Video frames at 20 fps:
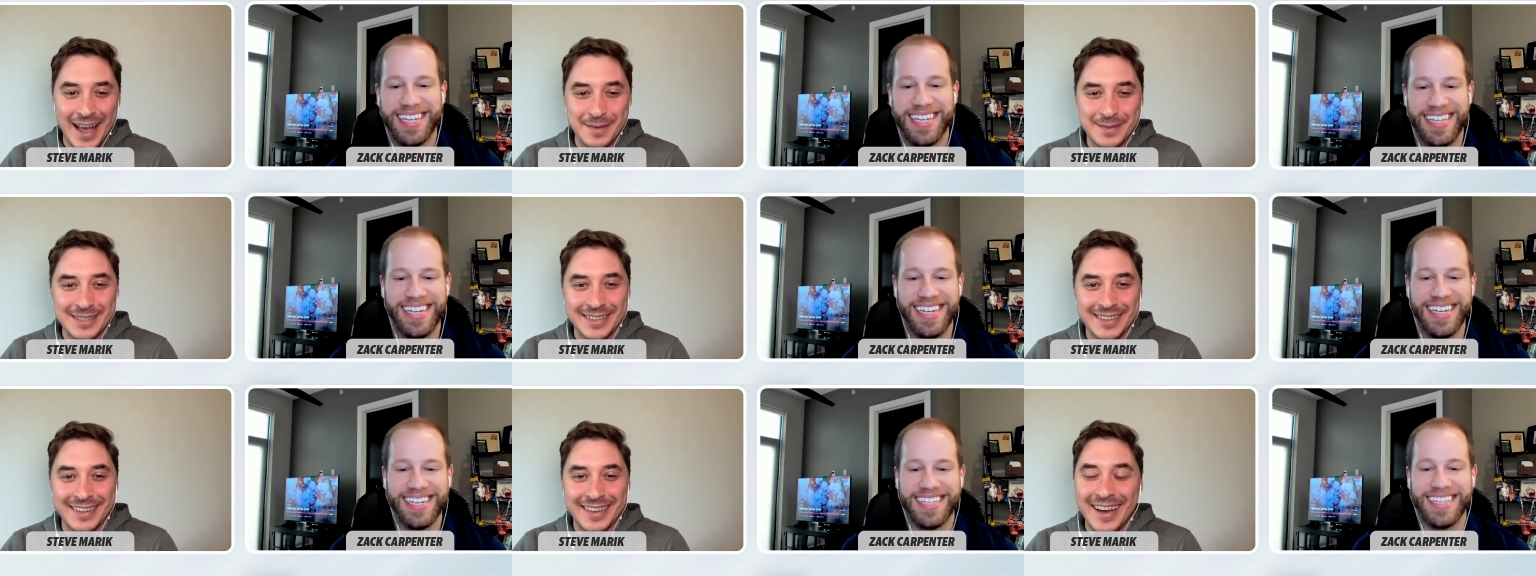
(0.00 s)

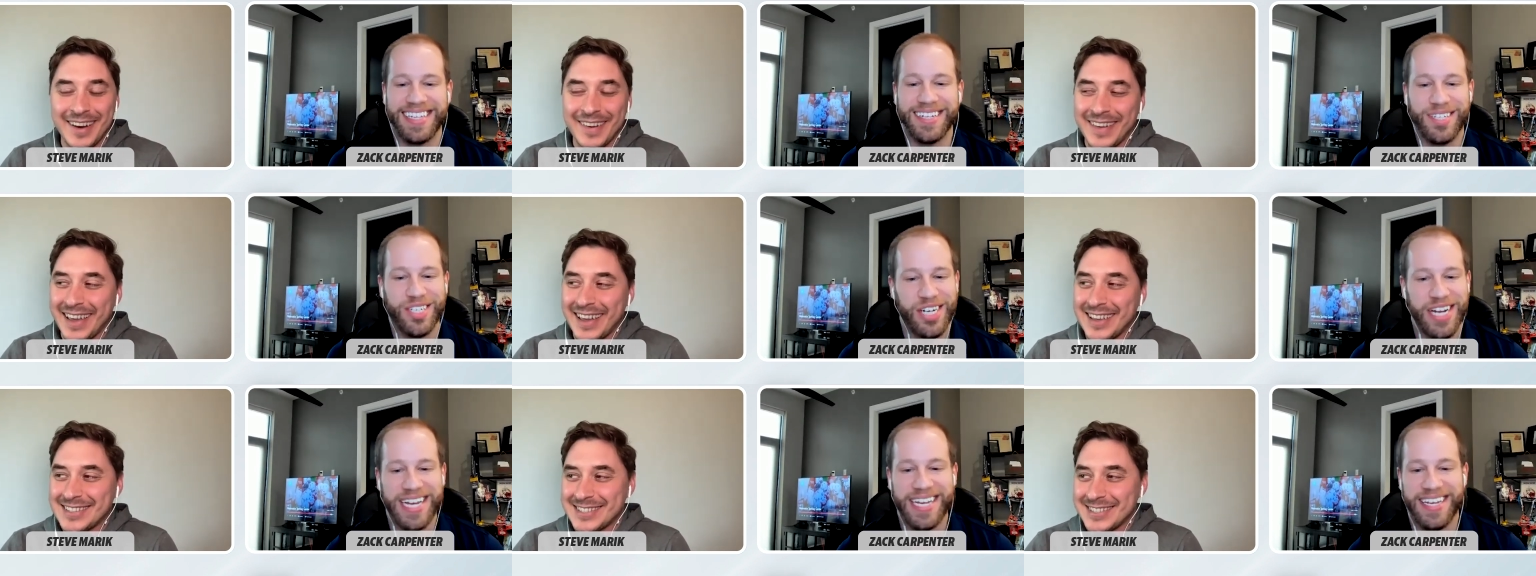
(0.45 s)
Speaker 1: Absolutely.
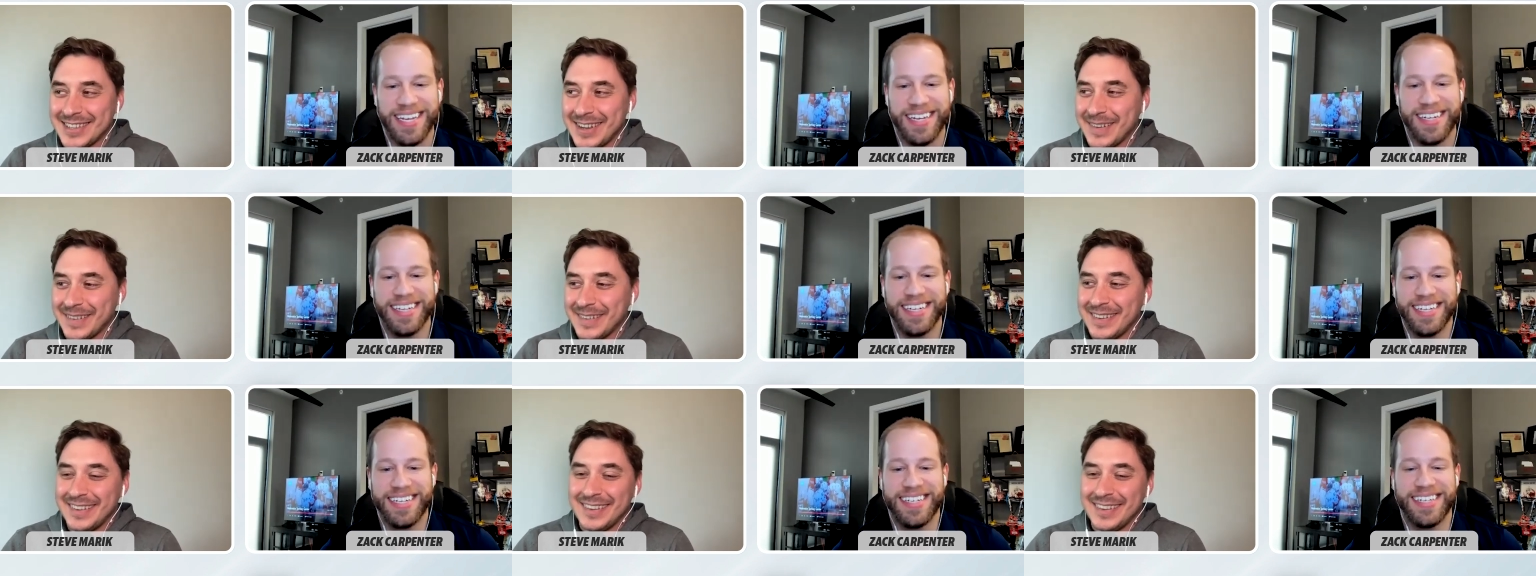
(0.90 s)
okay.
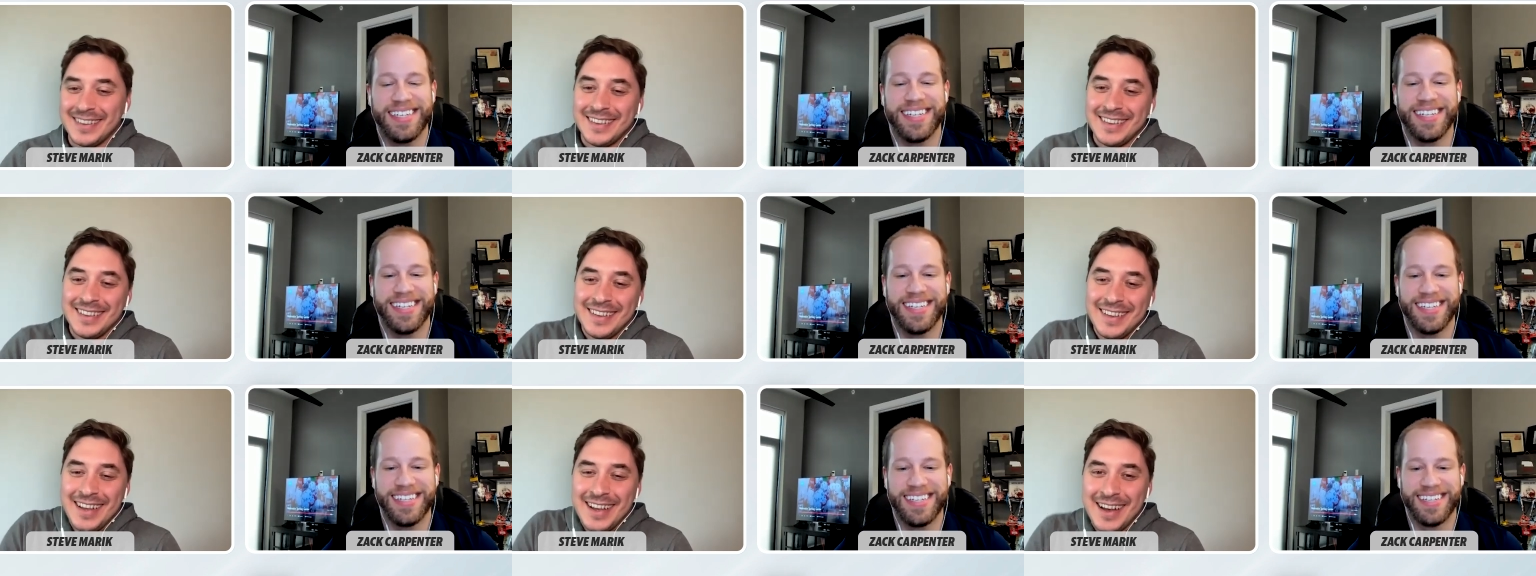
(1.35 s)
so,
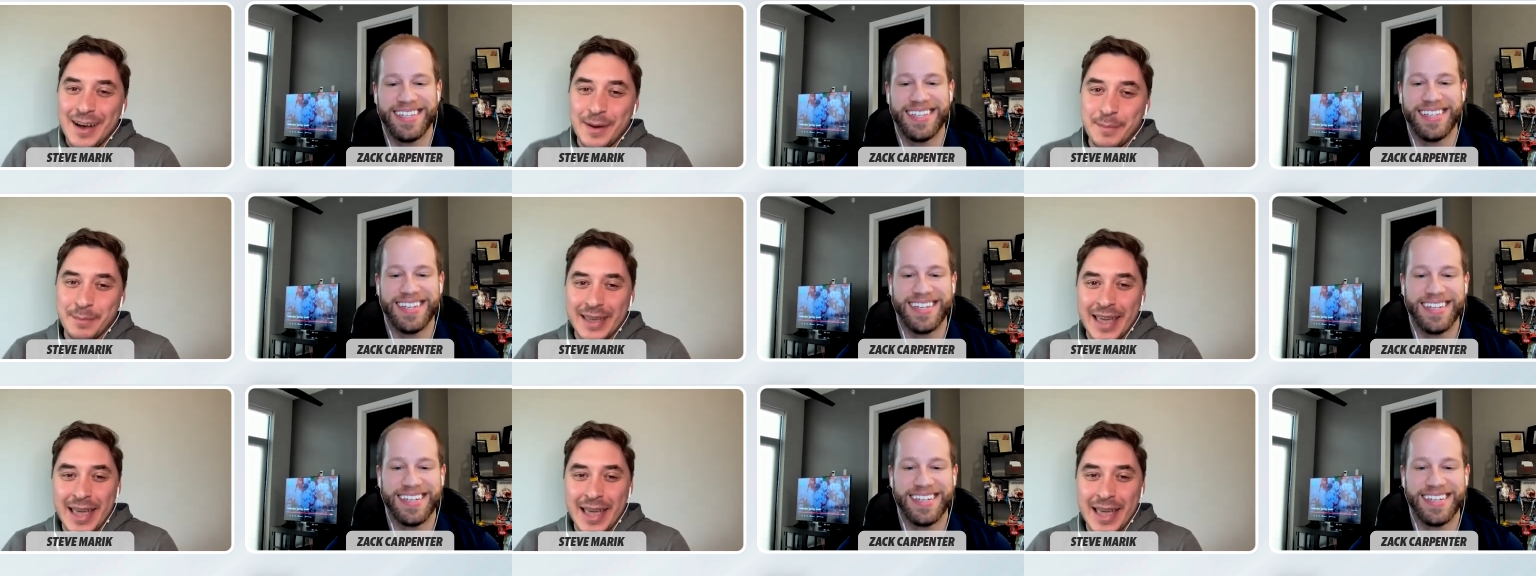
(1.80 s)
um,